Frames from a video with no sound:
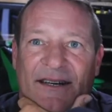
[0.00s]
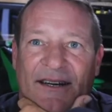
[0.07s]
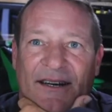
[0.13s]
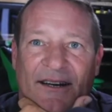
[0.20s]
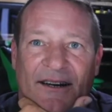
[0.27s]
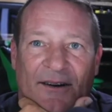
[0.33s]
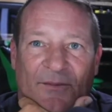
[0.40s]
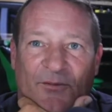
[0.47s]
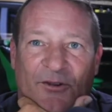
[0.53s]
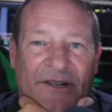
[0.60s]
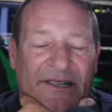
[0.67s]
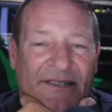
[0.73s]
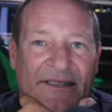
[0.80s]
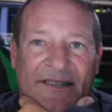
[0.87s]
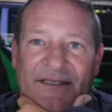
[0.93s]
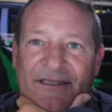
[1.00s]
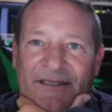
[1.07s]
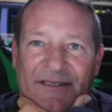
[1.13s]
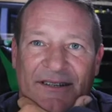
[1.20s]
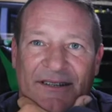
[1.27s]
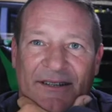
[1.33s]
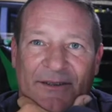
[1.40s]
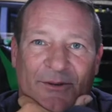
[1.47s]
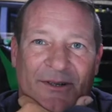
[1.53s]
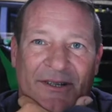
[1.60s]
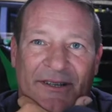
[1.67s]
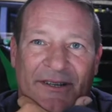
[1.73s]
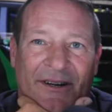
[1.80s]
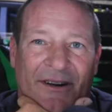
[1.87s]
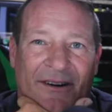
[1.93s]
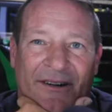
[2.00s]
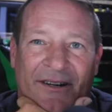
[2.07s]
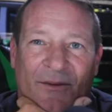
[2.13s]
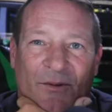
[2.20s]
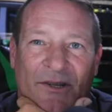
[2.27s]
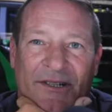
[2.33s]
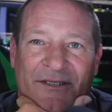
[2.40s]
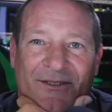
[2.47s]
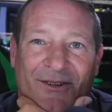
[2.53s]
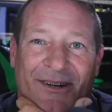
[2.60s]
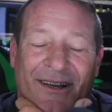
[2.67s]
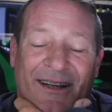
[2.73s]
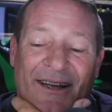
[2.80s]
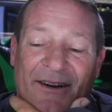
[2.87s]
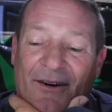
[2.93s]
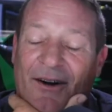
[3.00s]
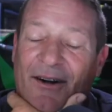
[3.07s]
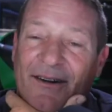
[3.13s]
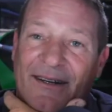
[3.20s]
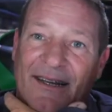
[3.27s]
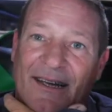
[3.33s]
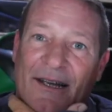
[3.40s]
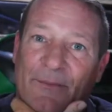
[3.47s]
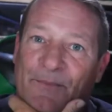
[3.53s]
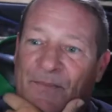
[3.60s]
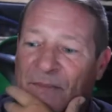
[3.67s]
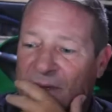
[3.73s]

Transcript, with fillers: Uh, retics, they really are a double edged sword. I got a hard time